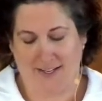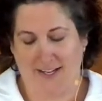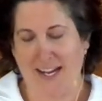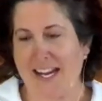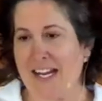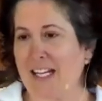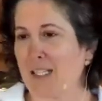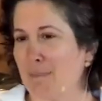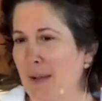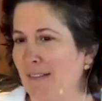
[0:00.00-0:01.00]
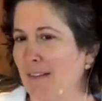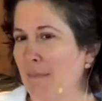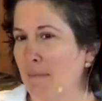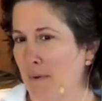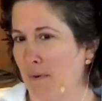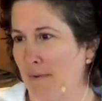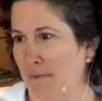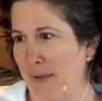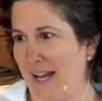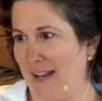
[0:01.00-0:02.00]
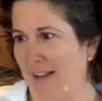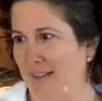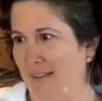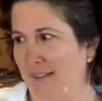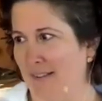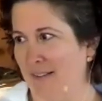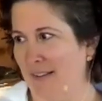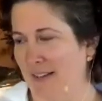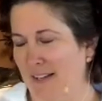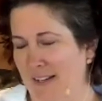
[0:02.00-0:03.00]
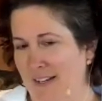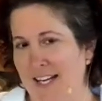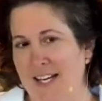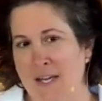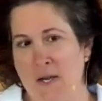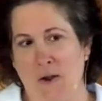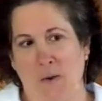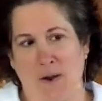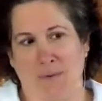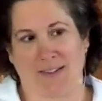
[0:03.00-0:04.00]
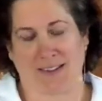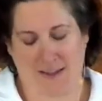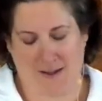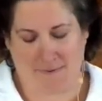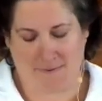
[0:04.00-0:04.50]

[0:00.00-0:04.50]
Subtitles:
He expected more of me. He didn't know I was a thief.